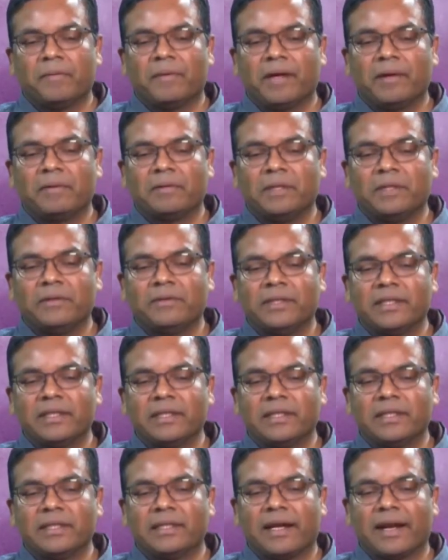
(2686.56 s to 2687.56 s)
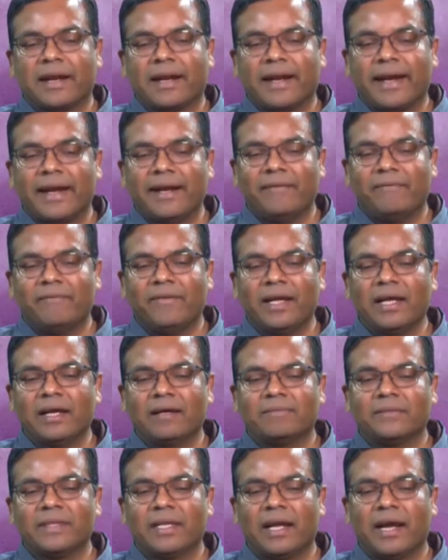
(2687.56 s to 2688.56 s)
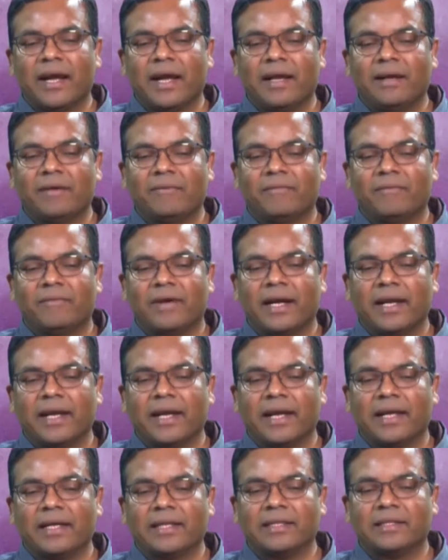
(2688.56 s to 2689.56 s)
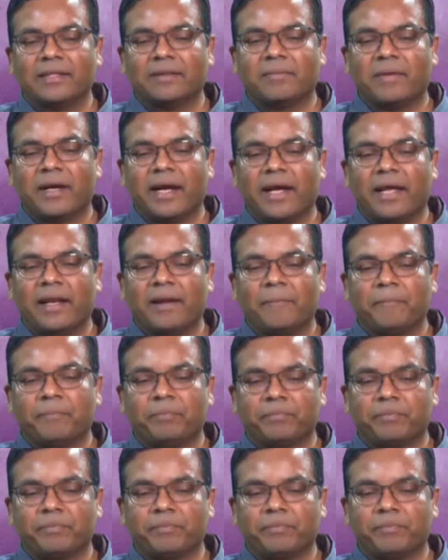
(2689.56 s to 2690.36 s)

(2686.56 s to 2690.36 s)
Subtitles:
using the red wing of the line, one can determine